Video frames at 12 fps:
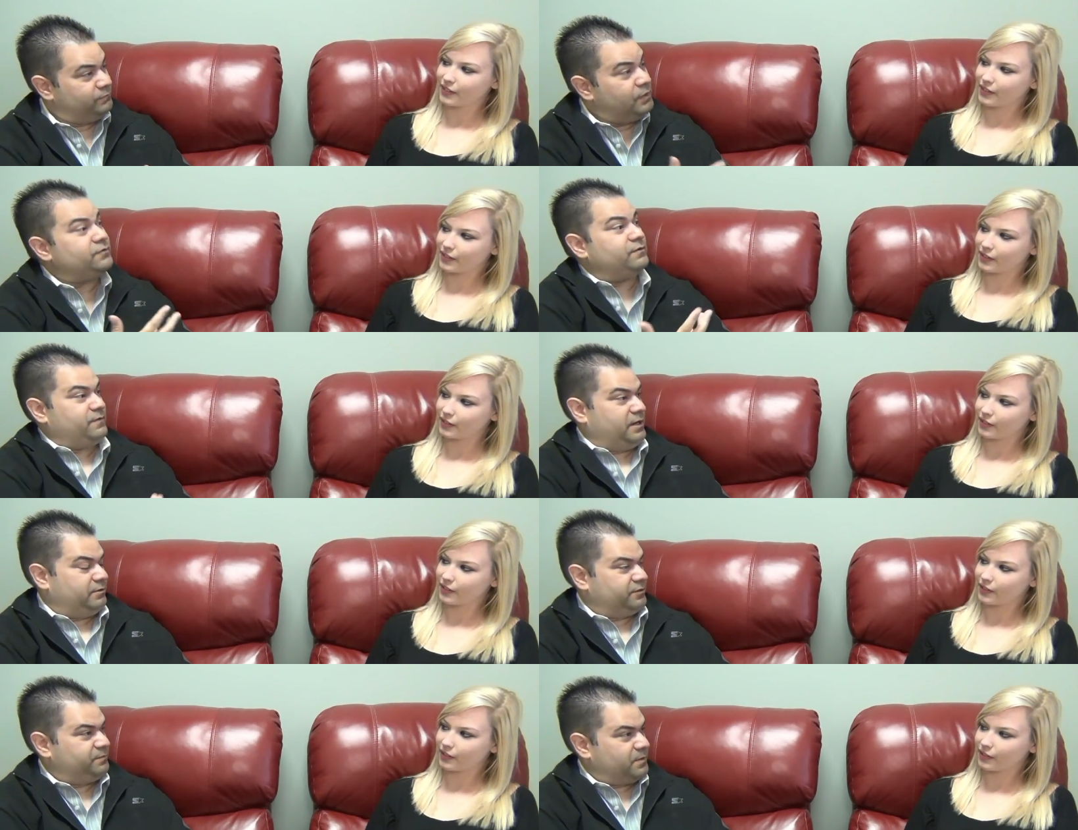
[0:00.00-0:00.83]
Speaker 1: music
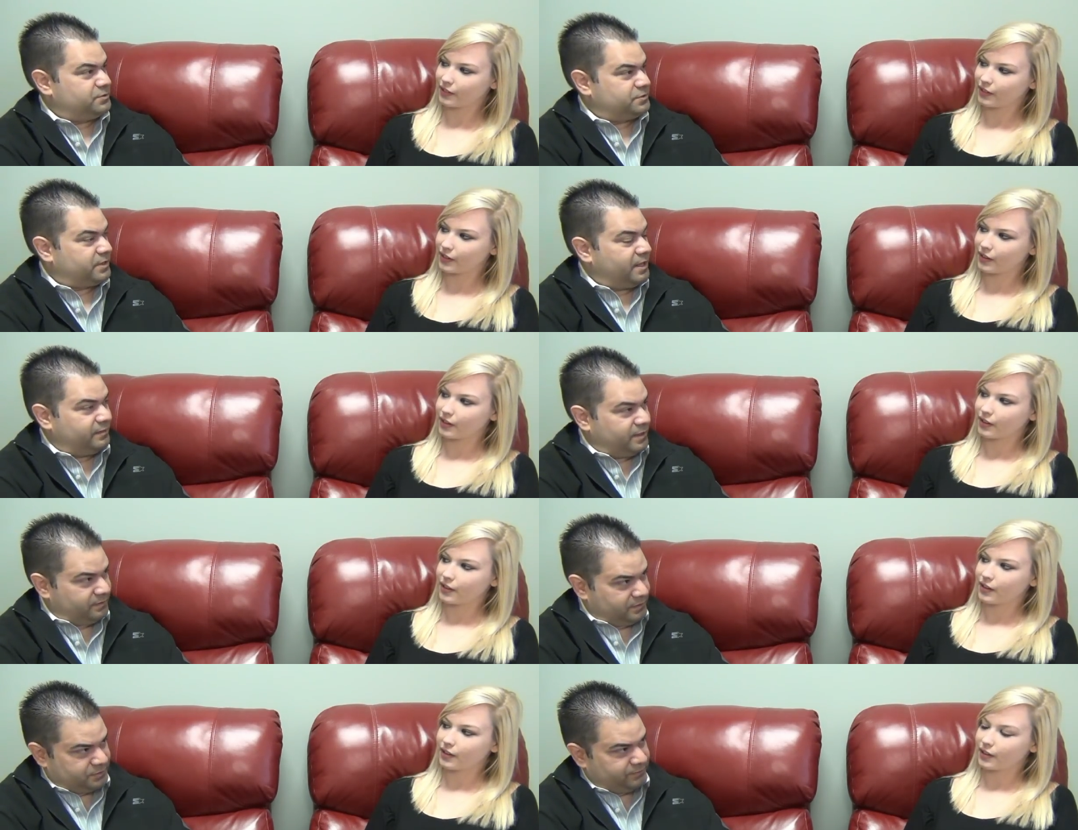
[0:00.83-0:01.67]
video experience
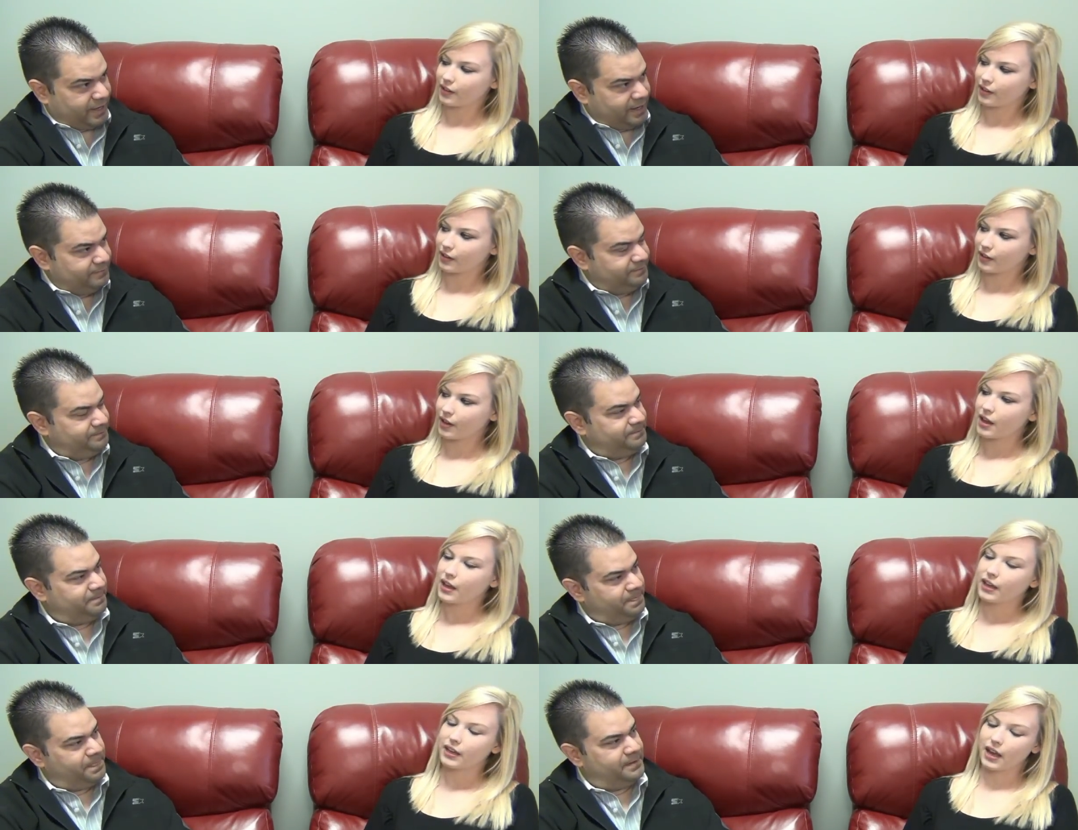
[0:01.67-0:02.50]
that you've had.
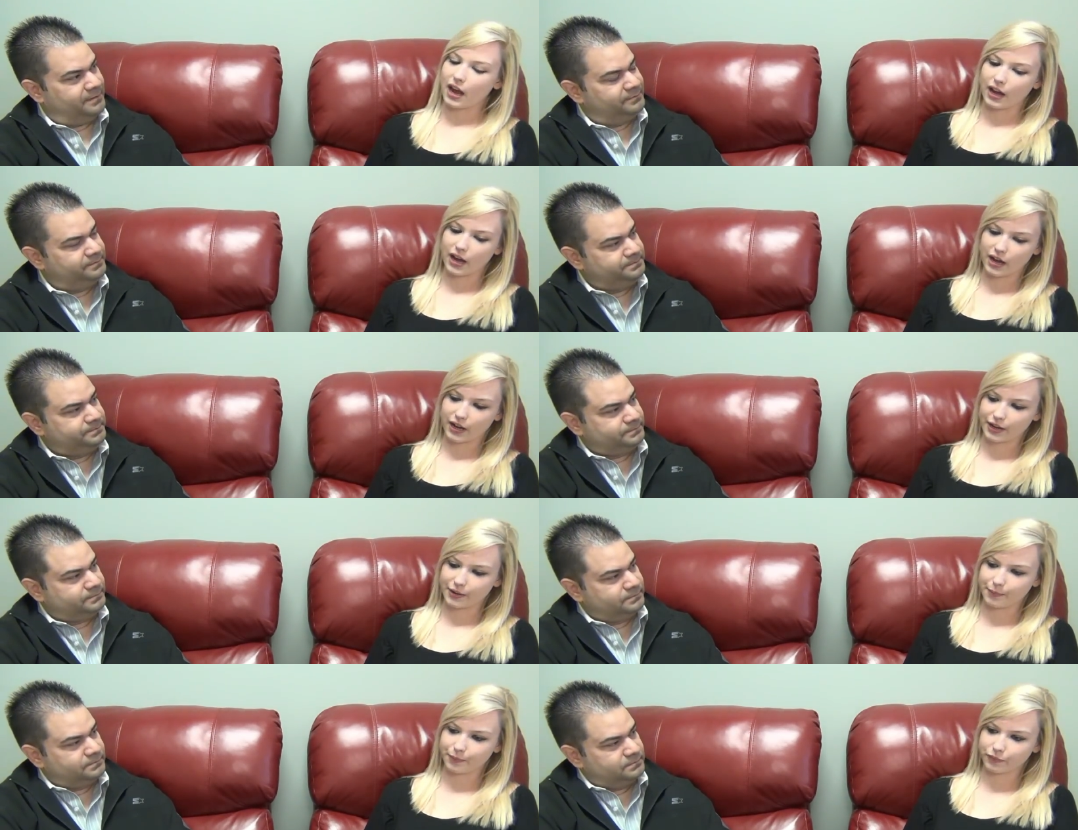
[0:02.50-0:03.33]

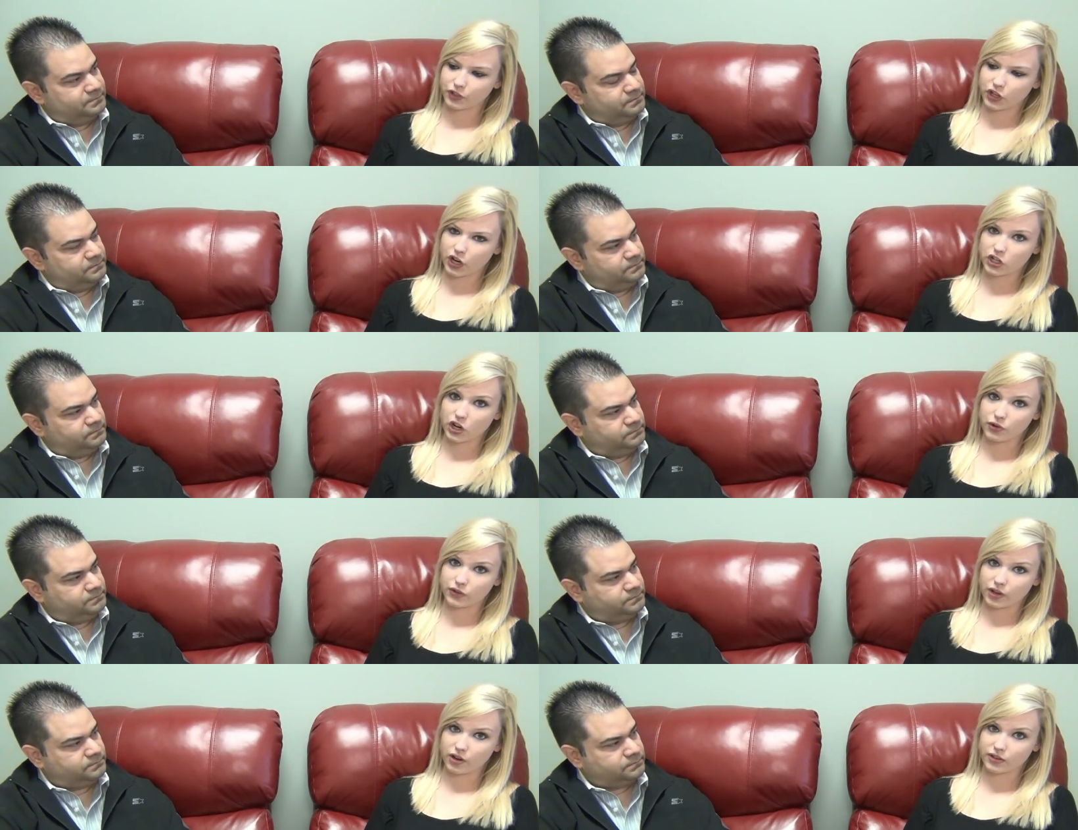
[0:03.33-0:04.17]
Speaker 2: Yeah, Jay
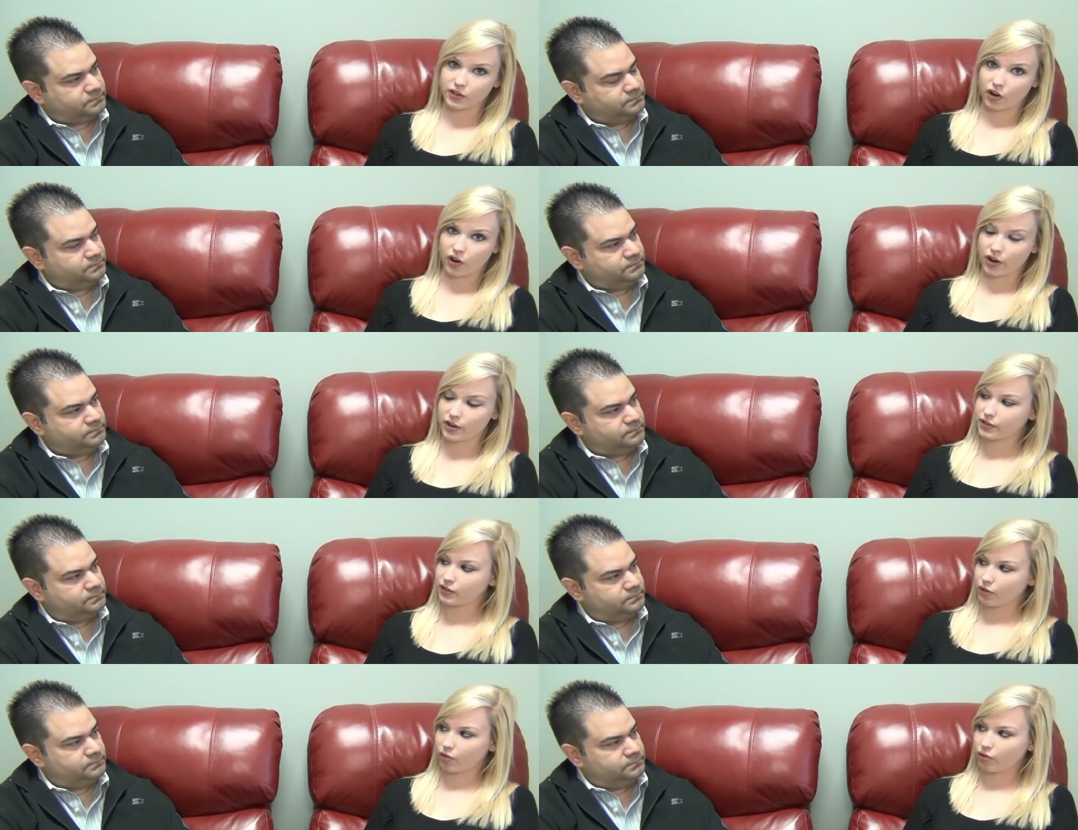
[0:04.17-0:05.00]
Chosen is an
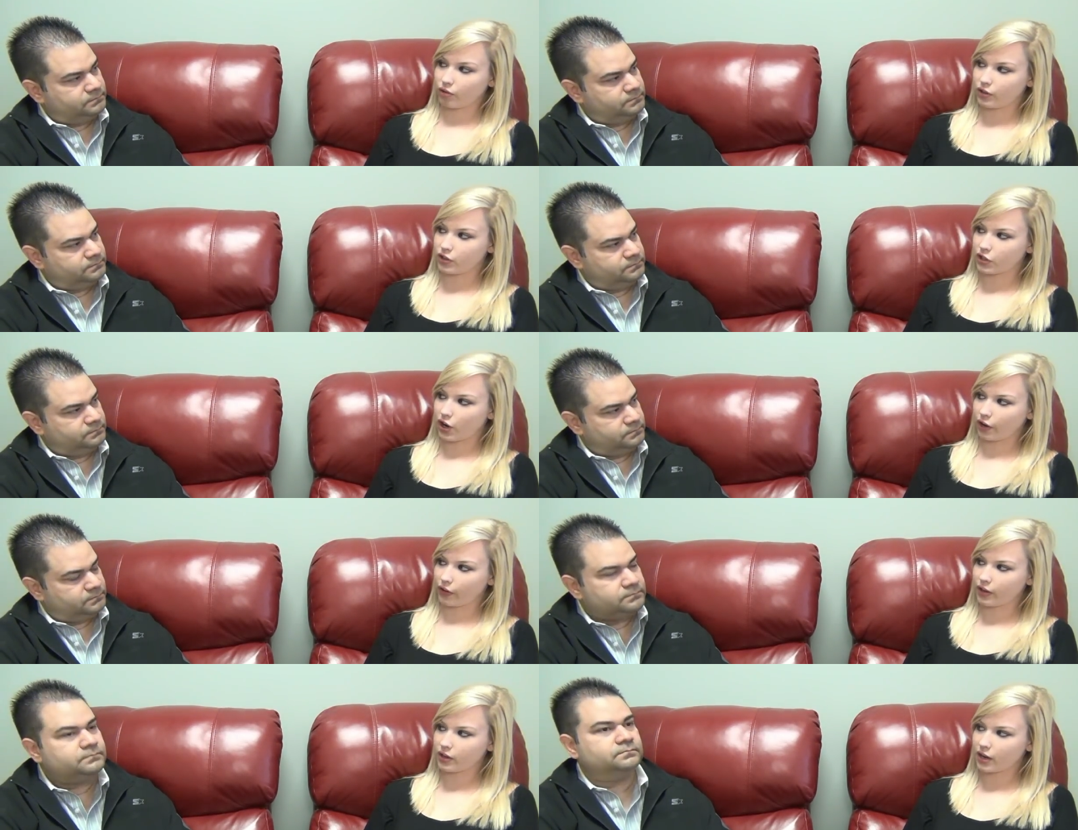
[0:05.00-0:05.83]
artist local in
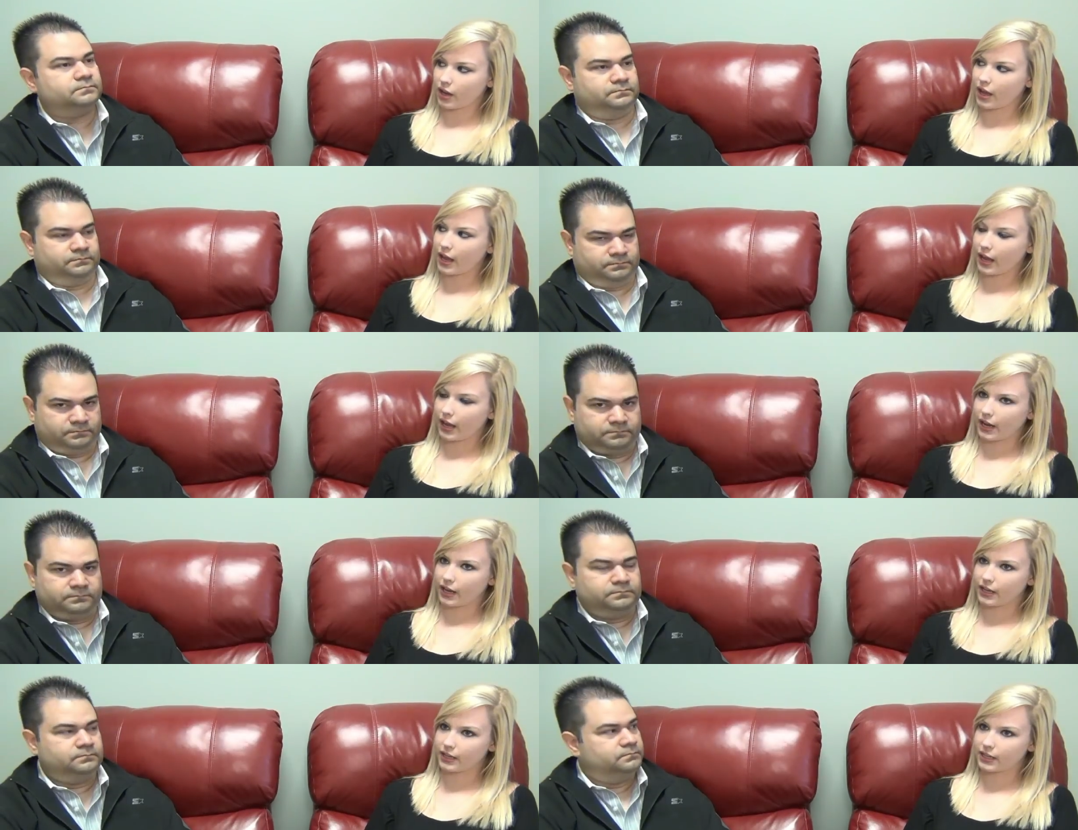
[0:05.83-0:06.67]
Charlotte,
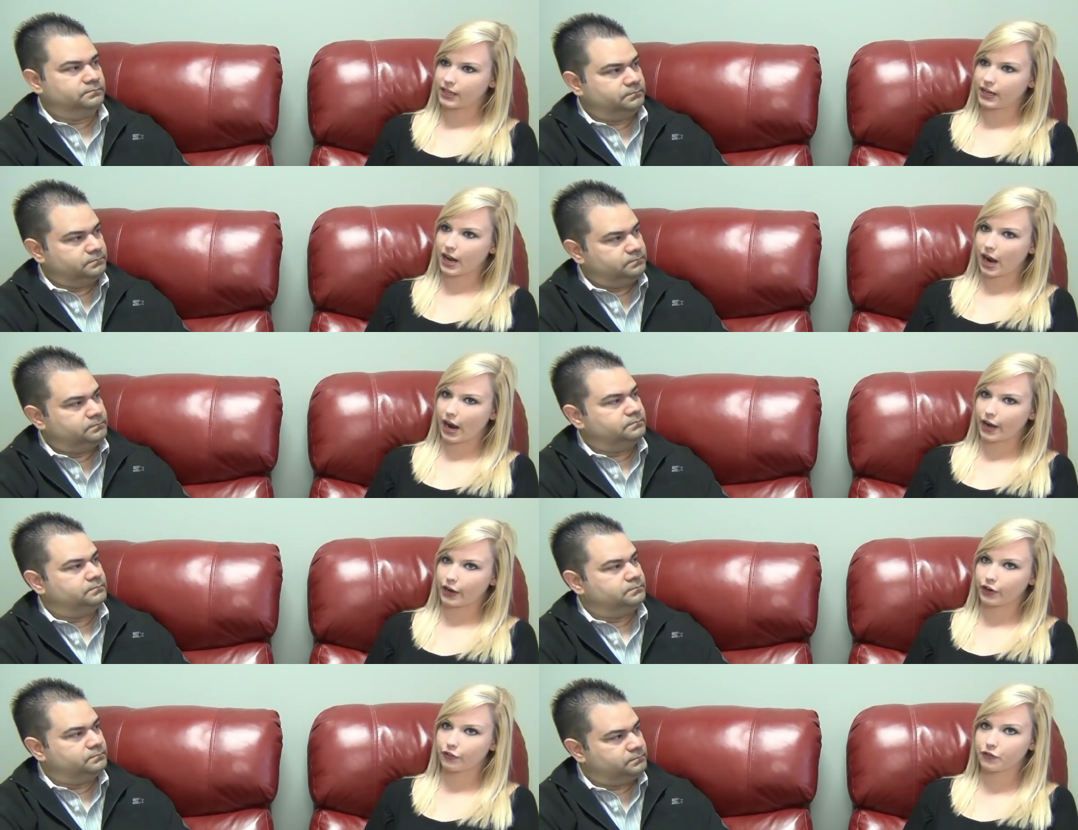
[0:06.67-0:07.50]
and he
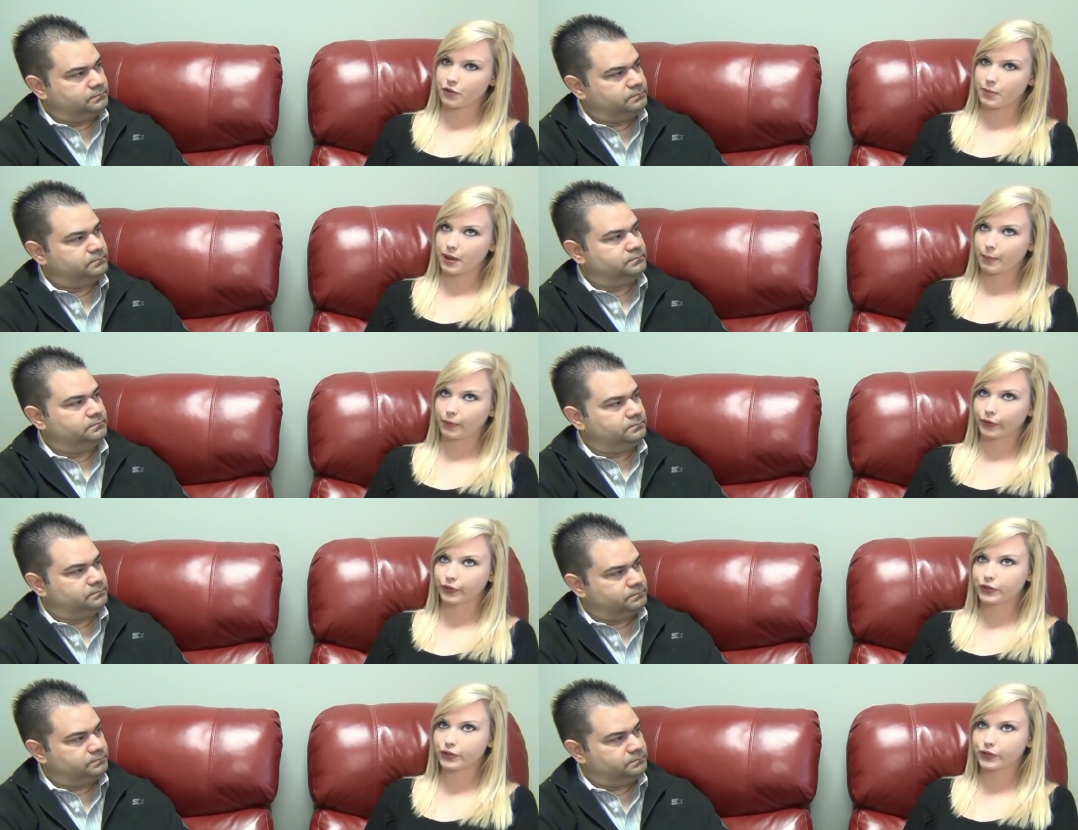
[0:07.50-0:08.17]
hired a few people